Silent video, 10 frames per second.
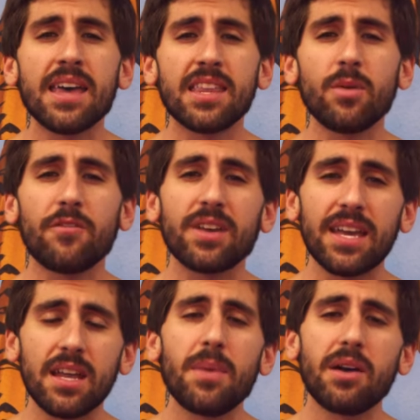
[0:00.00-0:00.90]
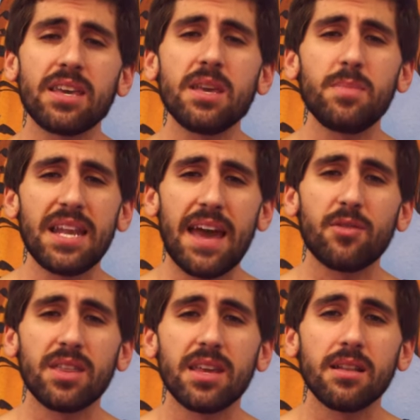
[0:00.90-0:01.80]
that we forget about keeping
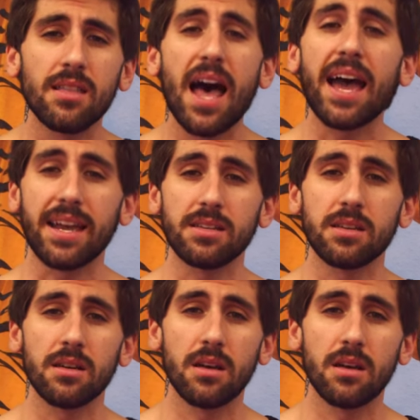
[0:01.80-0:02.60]
everything aligned.